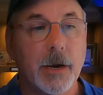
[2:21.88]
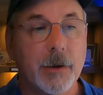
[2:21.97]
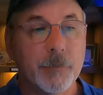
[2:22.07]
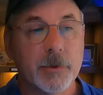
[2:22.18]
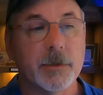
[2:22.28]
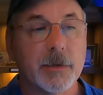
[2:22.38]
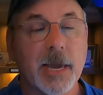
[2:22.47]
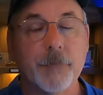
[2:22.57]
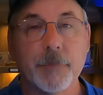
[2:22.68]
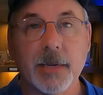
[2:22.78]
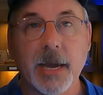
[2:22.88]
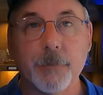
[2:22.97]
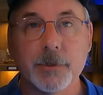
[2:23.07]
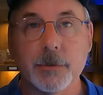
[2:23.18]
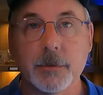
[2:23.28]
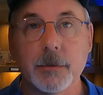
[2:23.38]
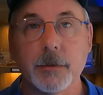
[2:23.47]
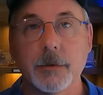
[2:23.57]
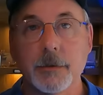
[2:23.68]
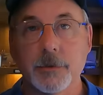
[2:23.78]
I'm going to be capturing
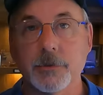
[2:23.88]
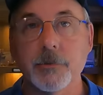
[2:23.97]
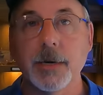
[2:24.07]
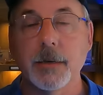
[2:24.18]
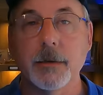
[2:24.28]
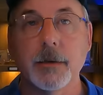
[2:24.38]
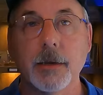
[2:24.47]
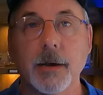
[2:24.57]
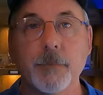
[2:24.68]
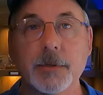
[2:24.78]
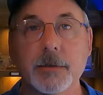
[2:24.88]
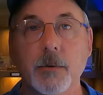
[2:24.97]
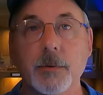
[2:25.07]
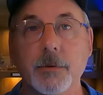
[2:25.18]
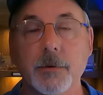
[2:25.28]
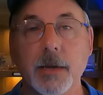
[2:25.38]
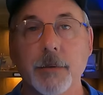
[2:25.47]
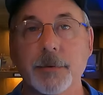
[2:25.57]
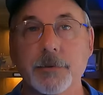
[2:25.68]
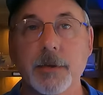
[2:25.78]
the screen on what's going through the
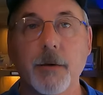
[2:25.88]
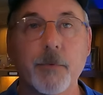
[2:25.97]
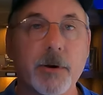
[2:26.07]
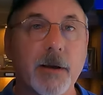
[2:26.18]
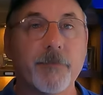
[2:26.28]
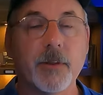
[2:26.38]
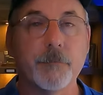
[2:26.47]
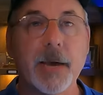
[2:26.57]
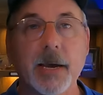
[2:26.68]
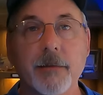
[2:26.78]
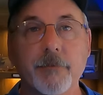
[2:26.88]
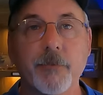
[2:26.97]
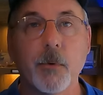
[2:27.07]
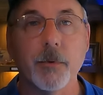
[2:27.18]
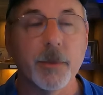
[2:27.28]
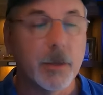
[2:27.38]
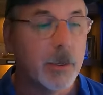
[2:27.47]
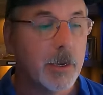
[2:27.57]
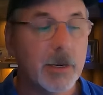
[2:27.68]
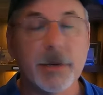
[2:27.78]
Epson software, and I'll flip back and forth.
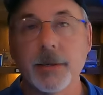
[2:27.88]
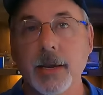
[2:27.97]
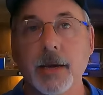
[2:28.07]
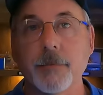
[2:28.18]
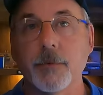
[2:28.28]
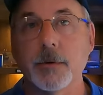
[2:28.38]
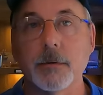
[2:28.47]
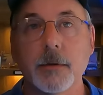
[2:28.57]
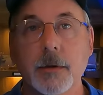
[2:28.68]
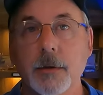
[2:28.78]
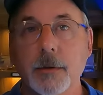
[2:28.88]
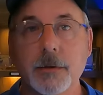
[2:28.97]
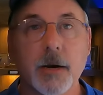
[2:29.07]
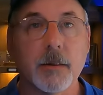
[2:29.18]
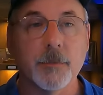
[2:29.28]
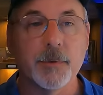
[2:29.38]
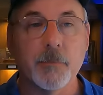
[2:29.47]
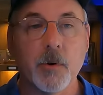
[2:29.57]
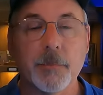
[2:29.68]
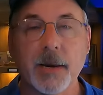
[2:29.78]
And at the end, we'll talk a little bit
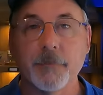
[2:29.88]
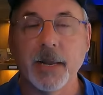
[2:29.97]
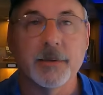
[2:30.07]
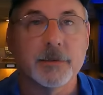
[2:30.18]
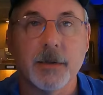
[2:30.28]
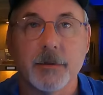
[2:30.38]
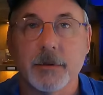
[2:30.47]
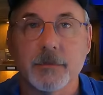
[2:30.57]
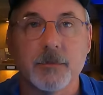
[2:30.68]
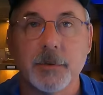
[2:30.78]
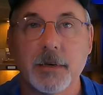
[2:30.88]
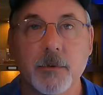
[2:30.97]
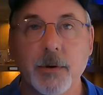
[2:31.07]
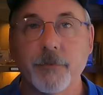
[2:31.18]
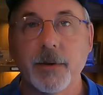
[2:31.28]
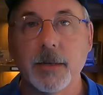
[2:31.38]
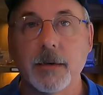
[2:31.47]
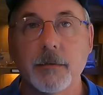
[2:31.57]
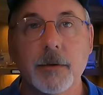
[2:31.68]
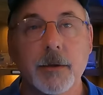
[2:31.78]
more about it. But I just thought this would be a quick
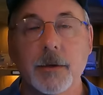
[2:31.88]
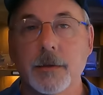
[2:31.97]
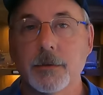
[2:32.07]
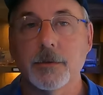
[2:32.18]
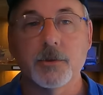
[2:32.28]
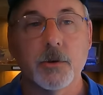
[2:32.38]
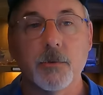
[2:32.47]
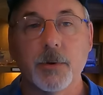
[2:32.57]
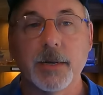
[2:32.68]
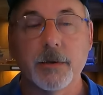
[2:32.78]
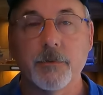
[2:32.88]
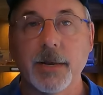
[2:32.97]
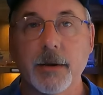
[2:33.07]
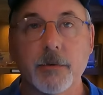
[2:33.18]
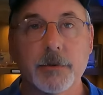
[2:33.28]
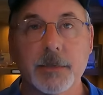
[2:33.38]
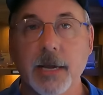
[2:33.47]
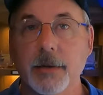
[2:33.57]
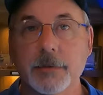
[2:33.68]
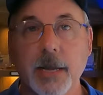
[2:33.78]
video just to show you what I do when I go to
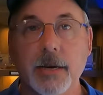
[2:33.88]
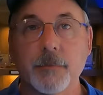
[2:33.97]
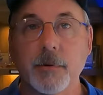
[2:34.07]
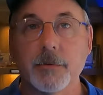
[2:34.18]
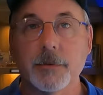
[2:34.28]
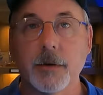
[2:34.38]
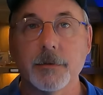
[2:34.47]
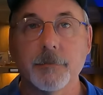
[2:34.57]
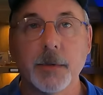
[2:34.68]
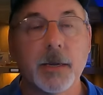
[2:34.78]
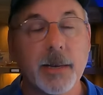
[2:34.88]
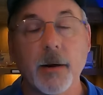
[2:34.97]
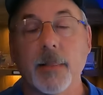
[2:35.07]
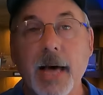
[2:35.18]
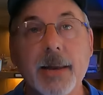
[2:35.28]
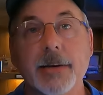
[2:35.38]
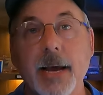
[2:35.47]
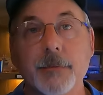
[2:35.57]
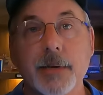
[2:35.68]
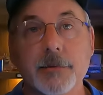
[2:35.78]
scan a stack of postcards. Now, a lot of
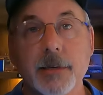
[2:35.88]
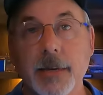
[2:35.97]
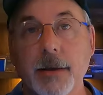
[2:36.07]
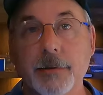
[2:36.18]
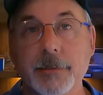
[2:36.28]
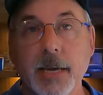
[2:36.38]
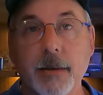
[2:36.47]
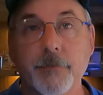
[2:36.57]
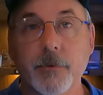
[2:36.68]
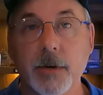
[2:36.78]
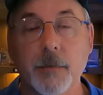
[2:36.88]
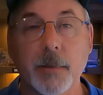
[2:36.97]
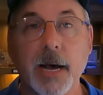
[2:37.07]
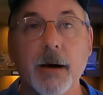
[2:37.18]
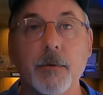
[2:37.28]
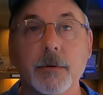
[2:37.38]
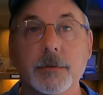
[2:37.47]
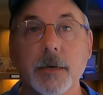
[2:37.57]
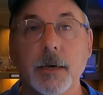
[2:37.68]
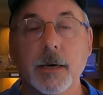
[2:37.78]
times I'll sit down and scan for a couple
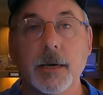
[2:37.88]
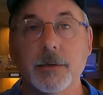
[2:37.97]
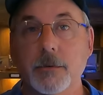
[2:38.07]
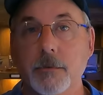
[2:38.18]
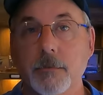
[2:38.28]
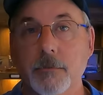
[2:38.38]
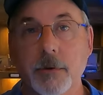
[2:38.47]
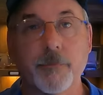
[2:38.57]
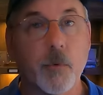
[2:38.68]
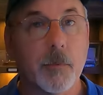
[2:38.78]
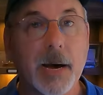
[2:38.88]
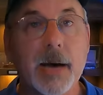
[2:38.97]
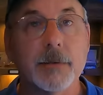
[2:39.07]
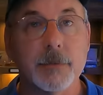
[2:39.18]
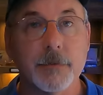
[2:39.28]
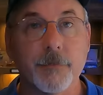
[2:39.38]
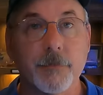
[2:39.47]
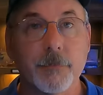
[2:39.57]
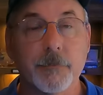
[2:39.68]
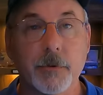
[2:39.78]
hours and do 3-4 boxes of
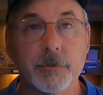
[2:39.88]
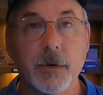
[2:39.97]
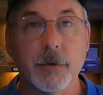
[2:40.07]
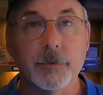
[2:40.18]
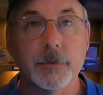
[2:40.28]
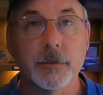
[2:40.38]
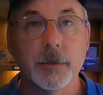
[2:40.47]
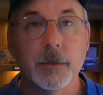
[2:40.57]
postcards.